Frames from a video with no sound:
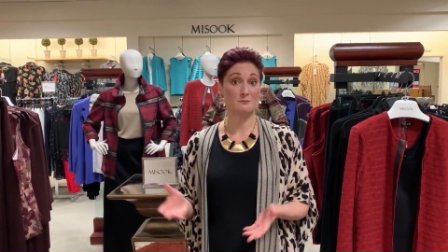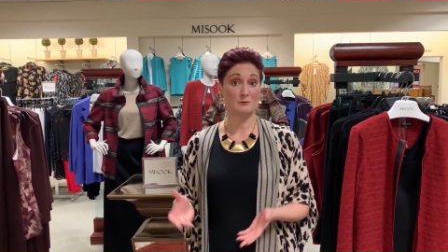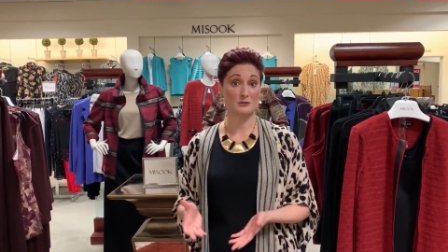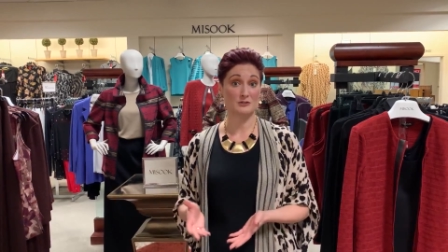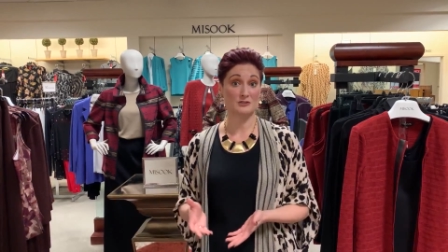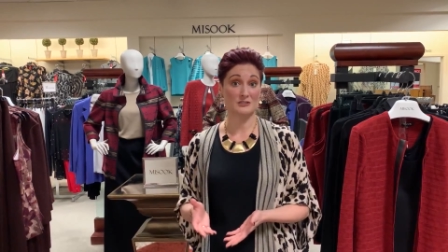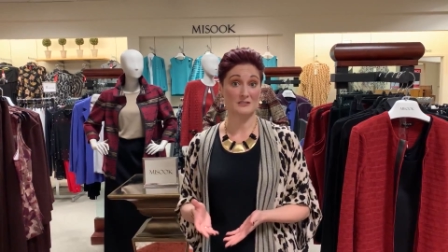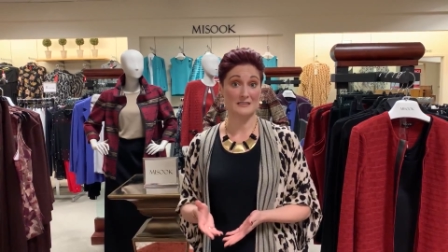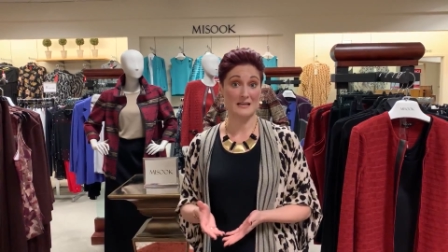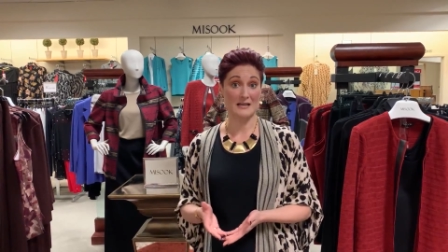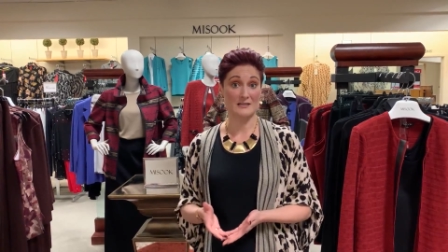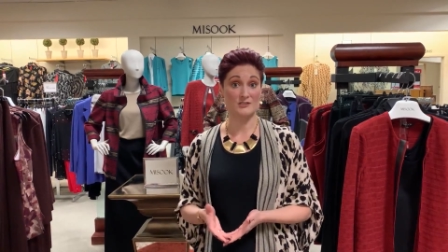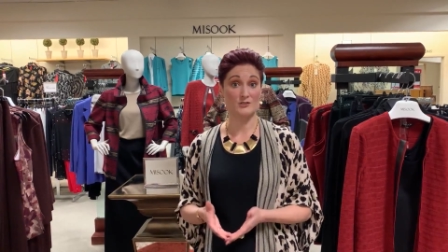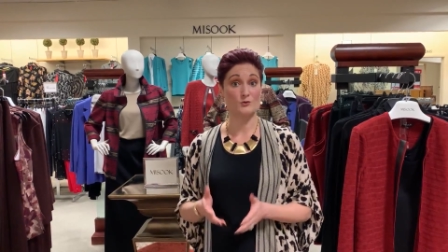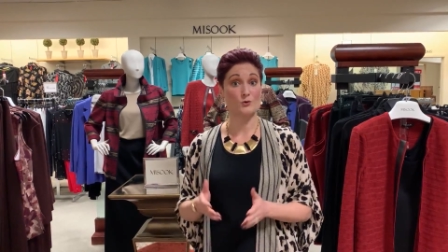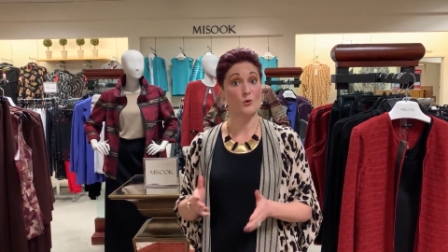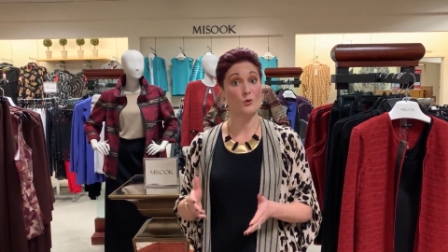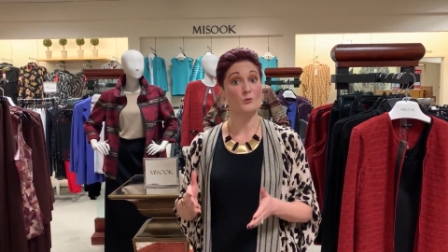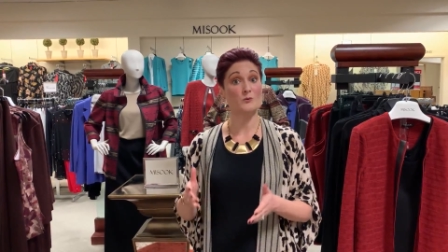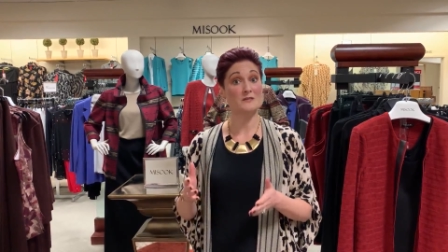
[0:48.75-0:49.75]
merchandise,
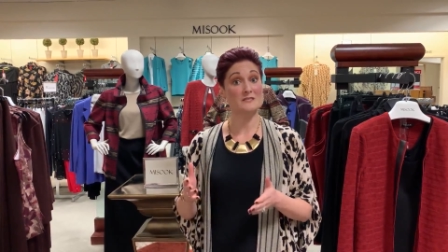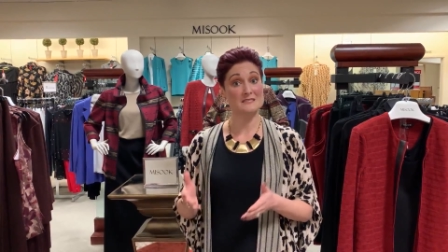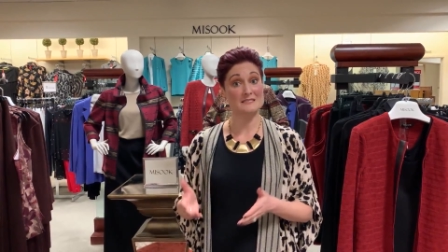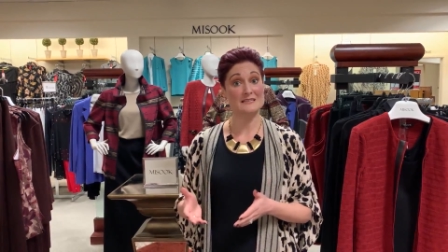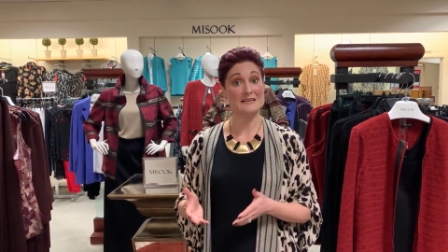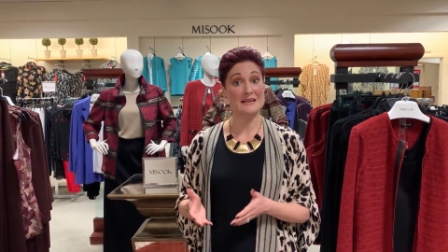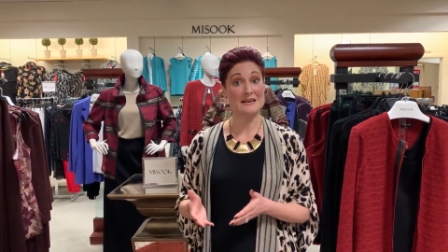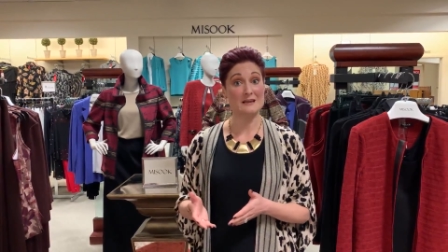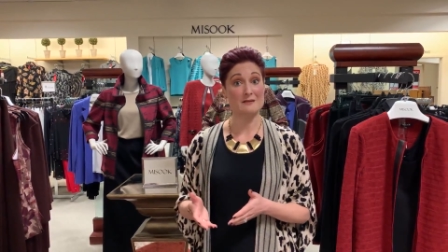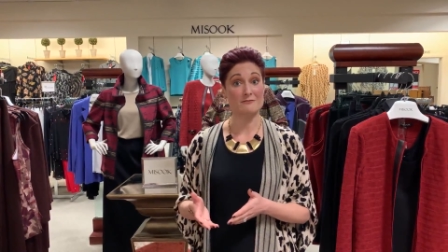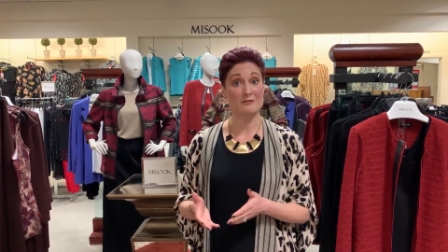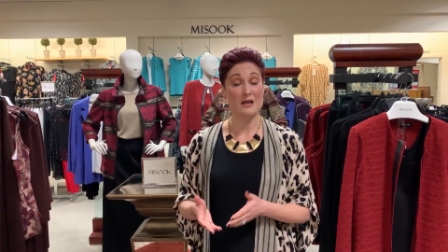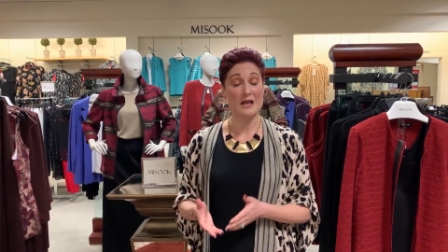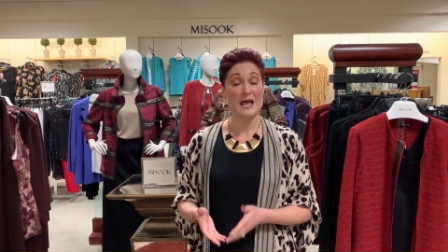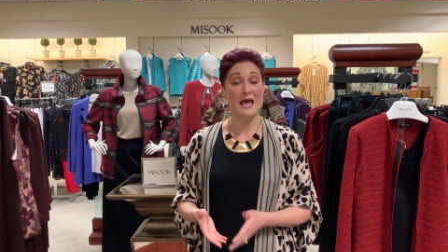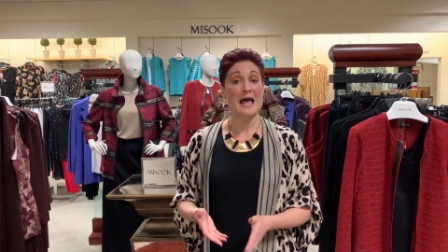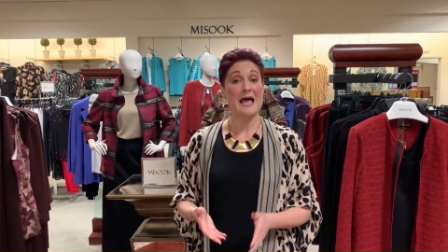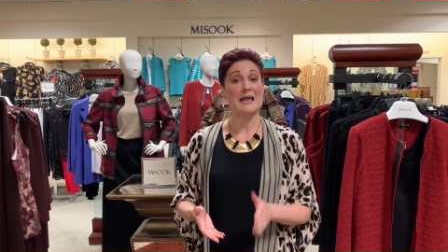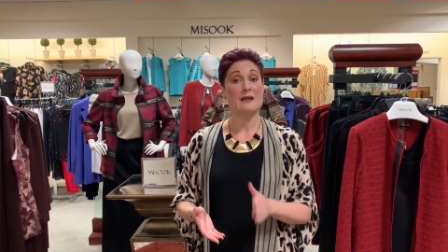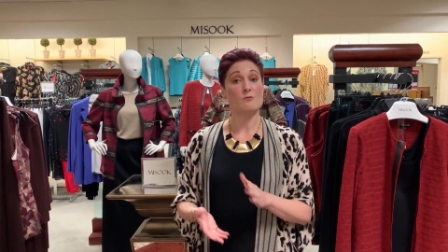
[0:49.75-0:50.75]
you will receive
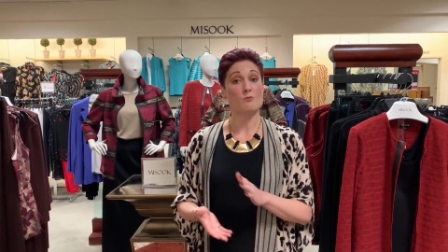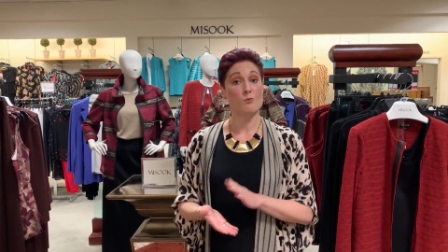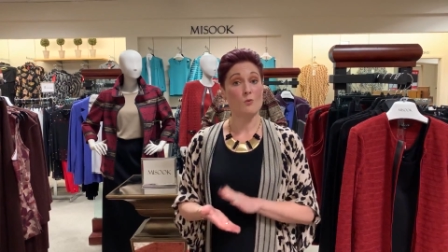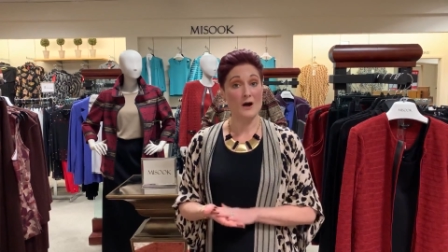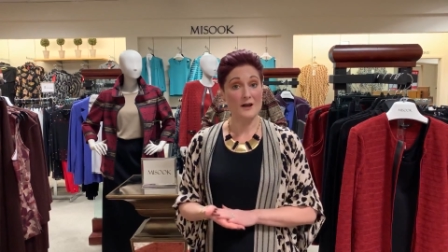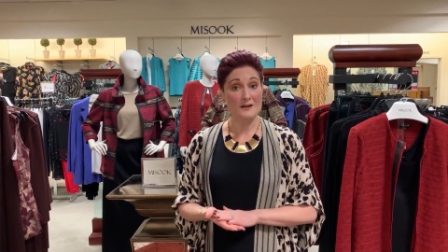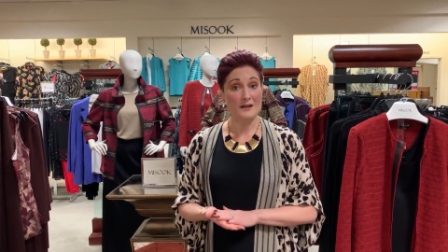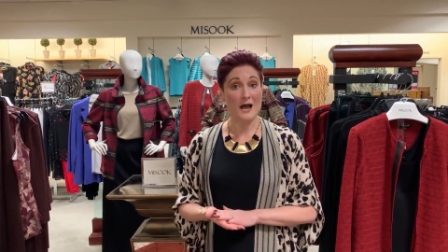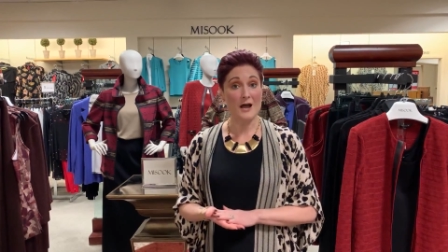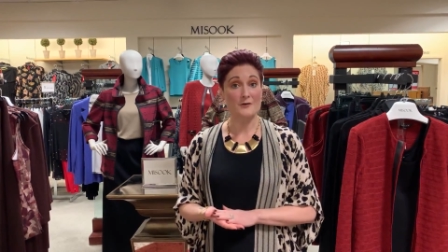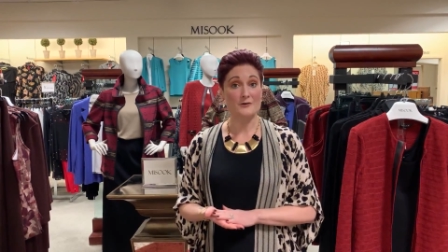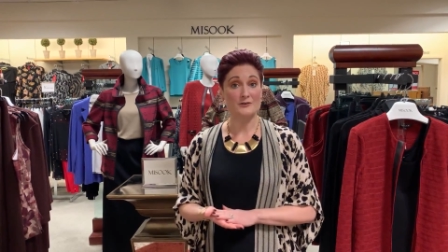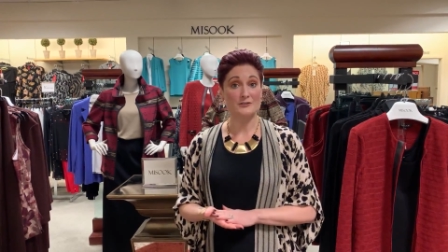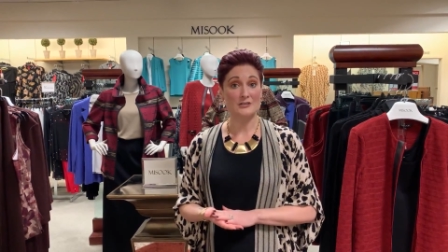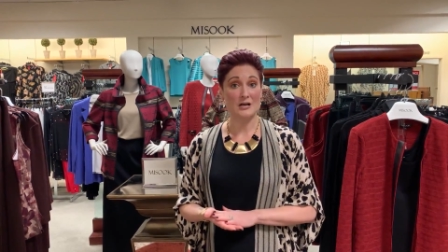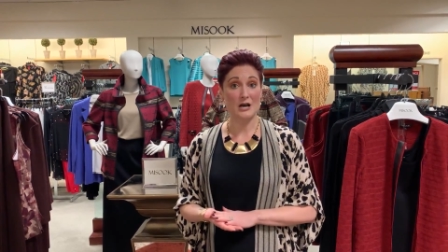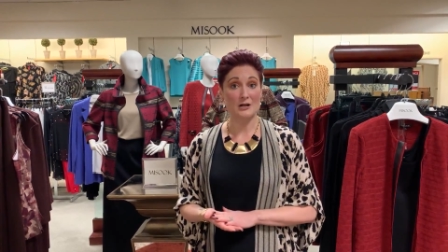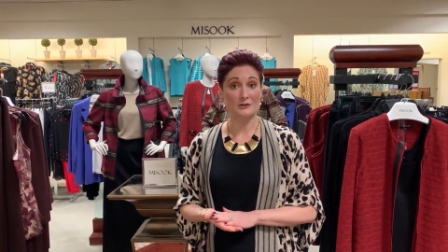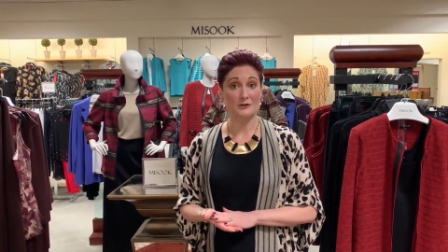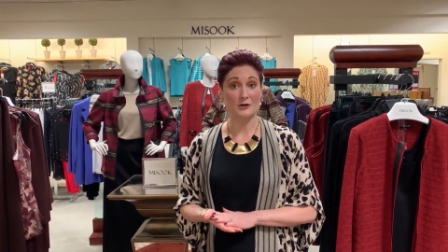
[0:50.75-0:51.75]
a
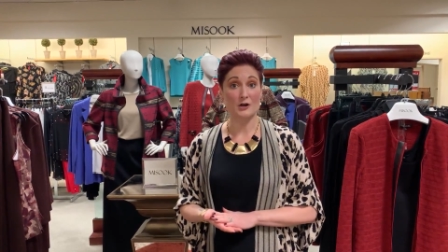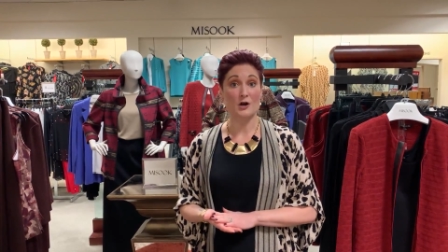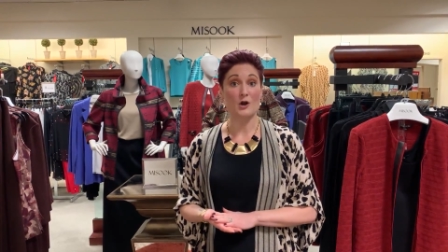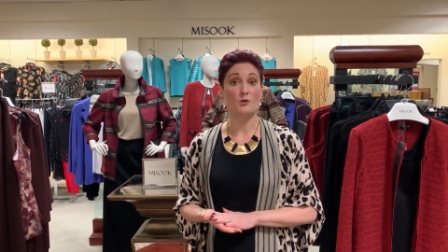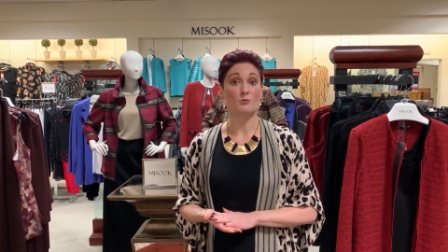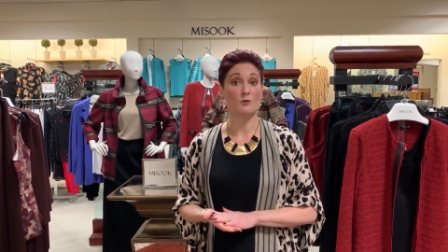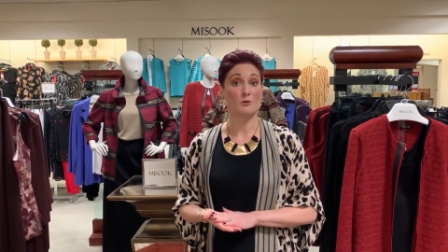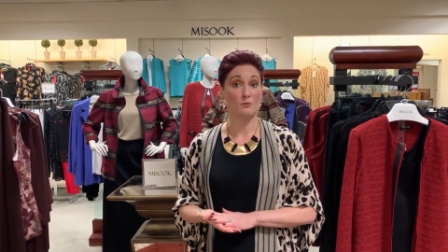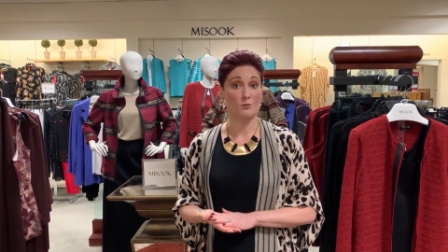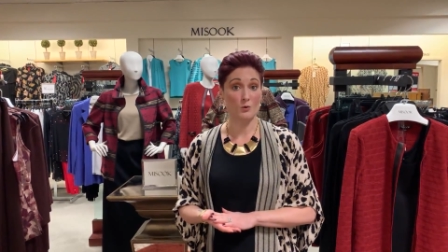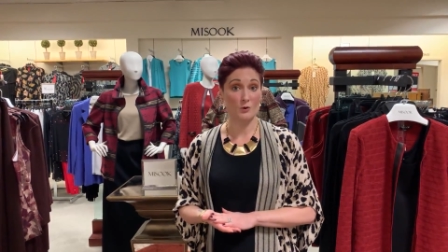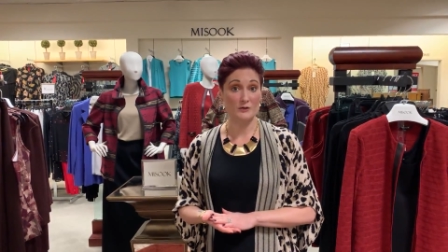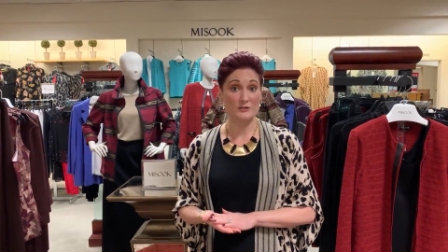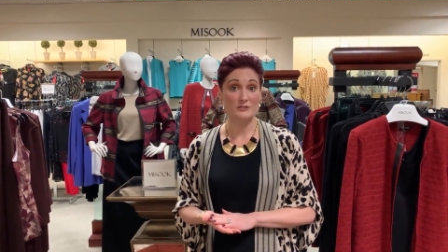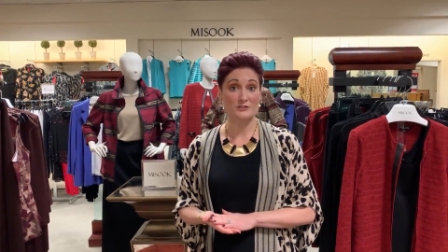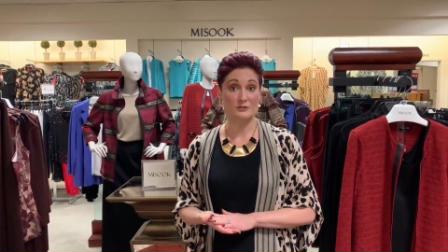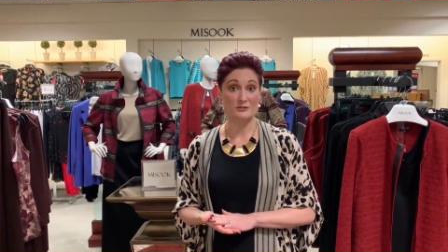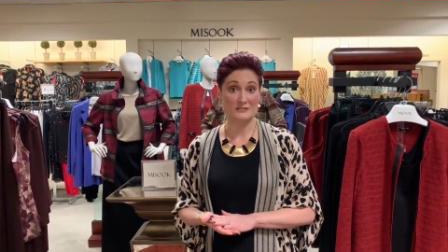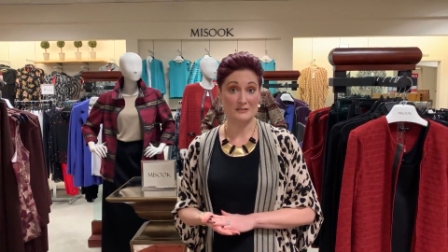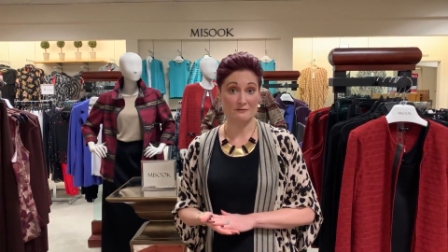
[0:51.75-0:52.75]
$100 reward
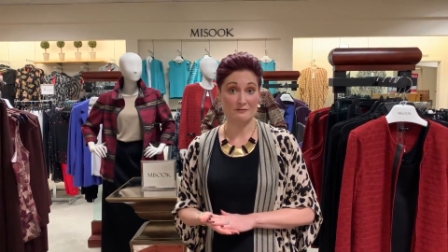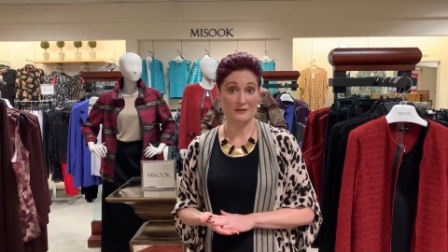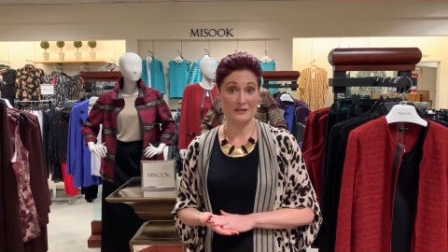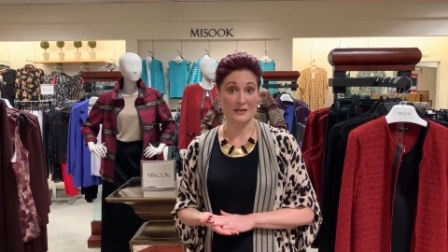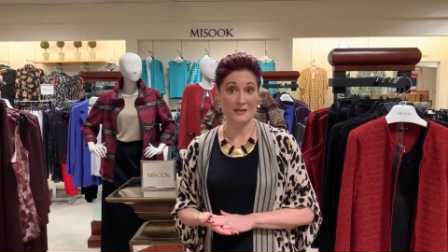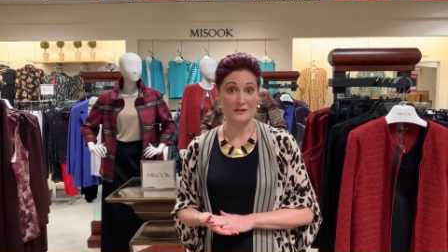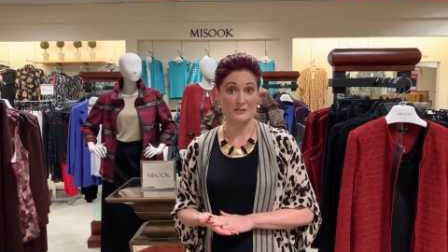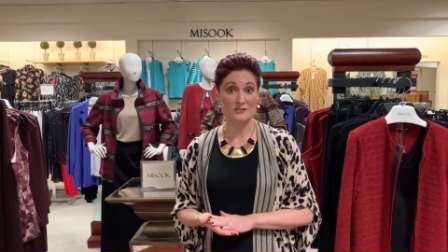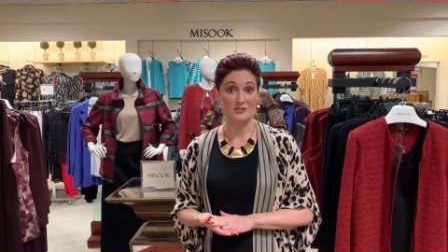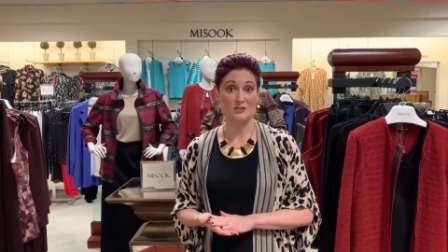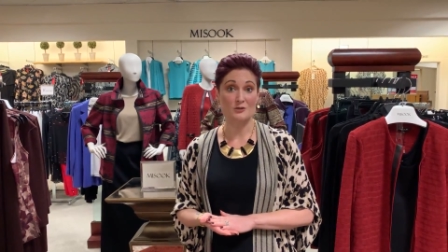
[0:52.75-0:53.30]
certificate